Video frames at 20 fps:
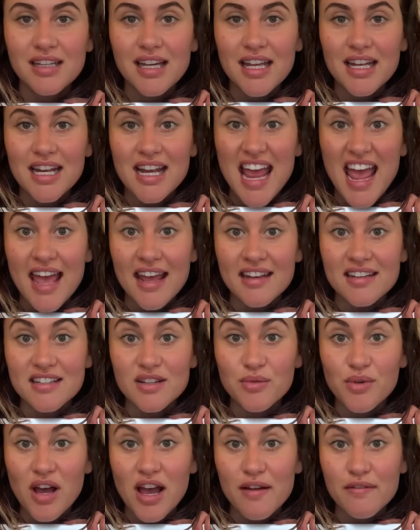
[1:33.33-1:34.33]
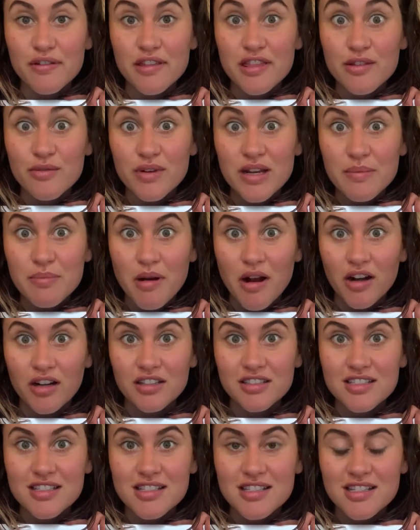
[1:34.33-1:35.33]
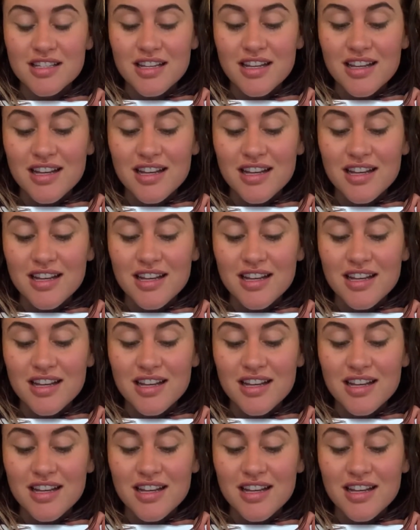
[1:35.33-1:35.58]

and an end. It will have 3 parts.